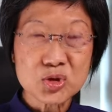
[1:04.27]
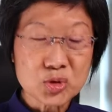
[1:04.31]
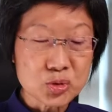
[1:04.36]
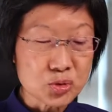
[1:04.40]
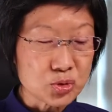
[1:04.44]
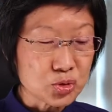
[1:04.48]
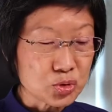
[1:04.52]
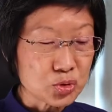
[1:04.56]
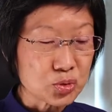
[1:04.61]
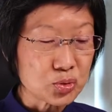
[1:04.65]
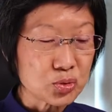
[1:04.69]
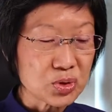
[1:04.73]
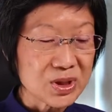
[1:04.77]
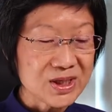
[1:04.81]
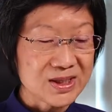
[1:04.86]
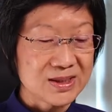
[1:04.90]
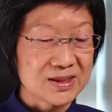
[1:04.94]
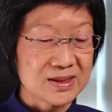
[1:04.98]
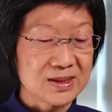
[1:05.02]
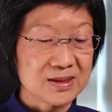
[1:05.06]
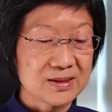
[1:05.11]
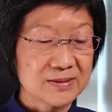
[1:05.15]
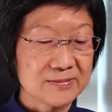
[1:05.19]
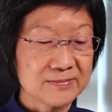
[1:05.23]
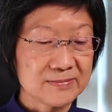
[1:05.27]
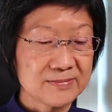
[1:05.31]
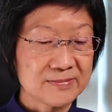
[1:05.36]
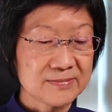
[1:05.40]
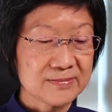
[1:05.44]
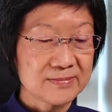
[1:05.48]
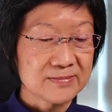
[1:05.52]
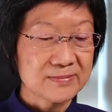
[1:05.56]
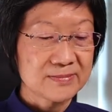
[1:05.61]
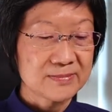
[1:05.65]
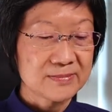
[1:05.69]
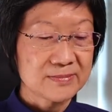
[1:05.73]
to do it.
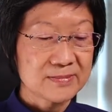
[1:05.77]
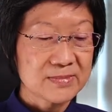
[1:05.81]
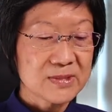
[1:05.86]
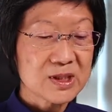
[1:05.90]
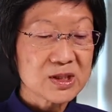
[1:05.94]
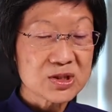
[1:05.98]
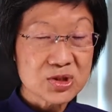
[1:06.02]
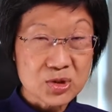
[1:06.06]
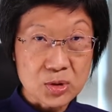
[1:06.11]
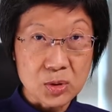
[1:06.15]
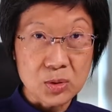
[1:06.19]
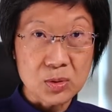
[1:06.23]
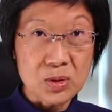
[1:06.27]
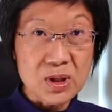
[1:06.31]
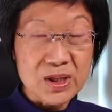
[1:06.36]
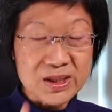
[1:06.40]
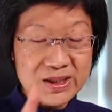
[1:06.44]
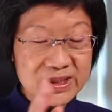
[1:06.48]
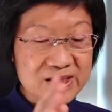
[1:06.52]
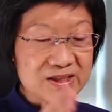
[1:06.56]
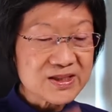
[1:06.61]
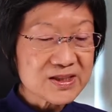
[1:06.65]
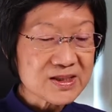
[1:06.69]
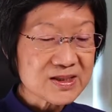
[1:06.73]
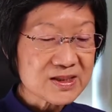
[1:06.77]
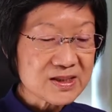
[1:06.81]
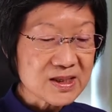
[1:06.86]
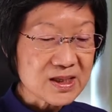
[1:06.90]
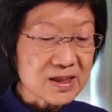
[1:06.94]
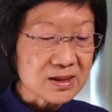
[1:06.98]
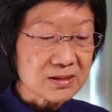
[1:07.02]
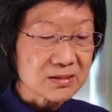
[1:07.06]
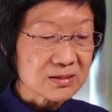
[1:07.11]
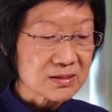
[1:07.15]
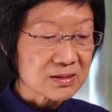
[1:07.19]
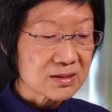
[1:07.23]
So here's the
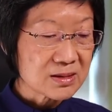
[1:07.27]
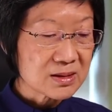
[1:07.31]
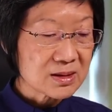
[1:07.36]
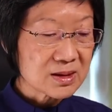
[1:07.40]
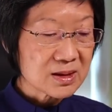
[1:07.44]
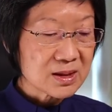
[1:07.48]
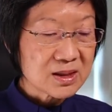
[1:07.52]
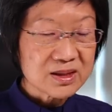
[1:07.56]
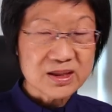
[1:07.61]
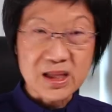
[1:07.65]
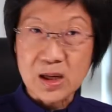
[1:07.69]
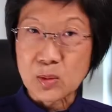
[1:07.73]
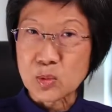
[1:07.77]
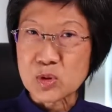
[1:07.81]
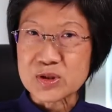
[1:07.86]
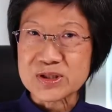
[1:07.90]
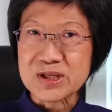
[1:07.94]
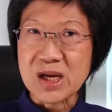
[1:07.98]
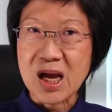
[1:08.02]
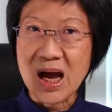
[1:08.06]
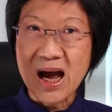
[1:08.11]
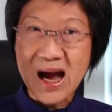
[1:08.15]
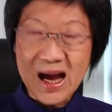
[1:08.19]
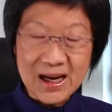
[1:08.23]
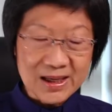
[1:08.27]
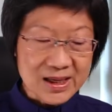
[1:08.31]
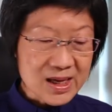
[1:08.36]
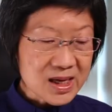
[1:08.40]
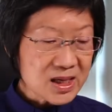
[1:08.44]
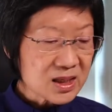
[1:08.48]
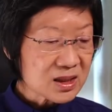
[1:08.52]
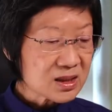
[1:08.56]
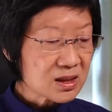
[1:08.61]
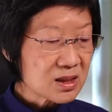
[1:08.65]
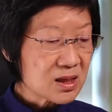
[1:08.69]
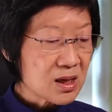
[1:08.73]
scene. There was
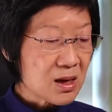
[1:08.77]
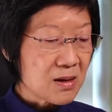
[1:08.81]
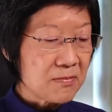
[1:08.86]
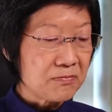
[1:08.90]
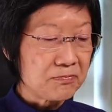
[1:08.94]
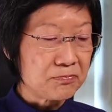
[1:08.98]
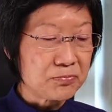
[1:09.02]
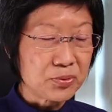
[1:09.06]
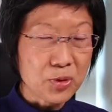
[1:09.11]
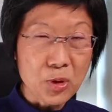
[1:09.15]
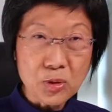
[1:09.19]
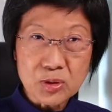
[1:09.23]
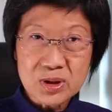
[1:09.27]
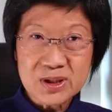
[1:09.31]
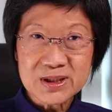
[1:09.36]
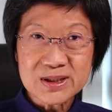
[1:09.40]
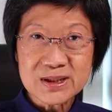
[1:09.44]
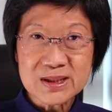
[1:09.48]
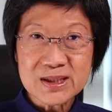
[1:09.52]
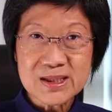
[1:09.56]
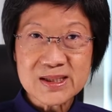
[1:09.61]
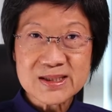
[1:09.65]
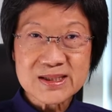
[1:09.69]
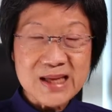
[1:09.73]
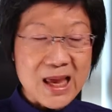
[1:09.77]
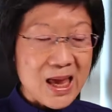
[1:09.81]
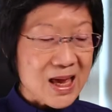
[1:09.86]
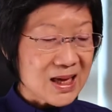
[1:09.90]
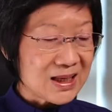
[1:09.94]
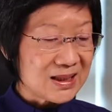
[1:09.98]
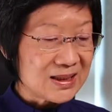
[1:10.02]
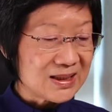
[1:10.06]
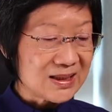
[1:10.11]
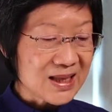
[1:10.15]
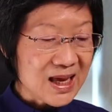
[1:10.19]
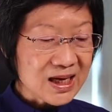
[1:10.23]
heartache, brokenness,
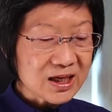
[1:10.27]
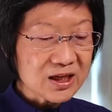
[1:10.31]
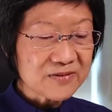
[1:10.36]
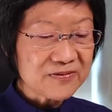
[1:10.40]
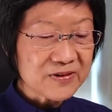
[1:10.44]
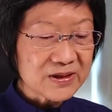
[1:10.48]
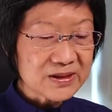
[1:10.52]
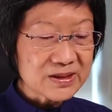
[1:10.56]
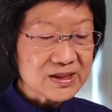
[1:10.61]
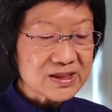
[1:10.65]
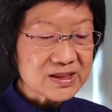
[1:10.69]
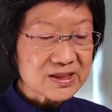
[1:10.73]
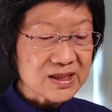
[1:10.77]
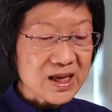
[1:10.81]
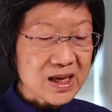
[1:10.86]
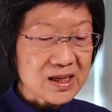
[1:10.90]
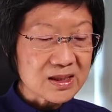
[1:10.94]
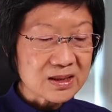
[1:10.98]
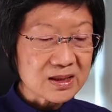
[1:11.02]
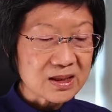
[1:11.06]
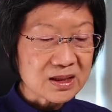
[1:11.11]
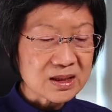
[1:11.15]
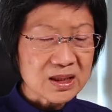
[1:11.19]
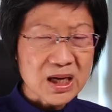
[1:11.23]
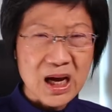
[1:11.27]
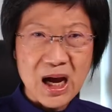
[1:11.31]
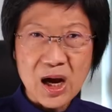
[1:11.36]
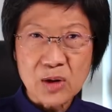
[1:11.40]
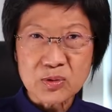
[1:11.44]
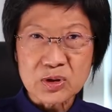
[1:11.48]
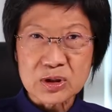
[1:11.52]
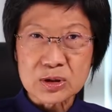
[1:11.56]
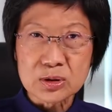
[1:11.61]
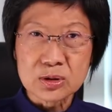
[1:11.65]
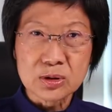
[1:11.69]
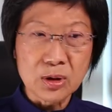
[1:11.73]
lack of understanding, how
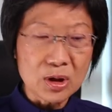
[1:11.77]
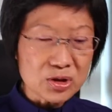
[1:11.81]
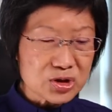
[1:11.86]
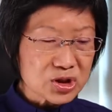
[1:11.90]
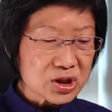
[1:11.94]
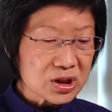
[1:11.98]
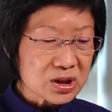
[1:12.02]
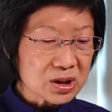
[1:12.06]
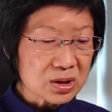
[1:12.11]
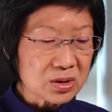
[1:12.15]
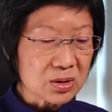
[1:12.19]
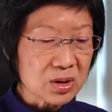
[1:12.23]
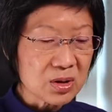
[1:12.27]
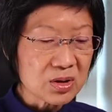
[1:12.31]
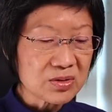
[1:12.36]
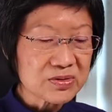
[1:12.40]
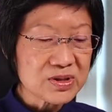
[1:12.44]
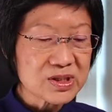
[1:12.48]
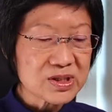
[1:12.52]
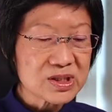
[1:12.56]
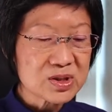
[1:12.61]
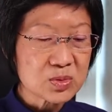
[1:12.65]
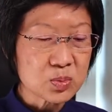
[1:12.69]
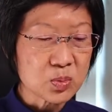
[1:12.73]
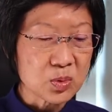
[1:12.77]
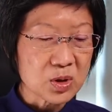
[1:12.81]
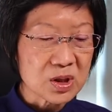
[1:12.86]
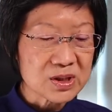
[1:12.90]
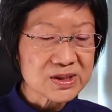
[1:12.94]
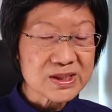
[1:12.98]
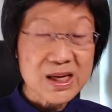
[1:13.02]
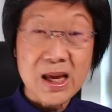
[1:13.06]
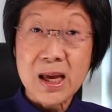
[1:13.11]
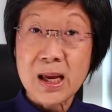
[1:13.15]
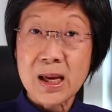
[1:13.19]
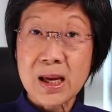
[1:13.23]
illogical all this was.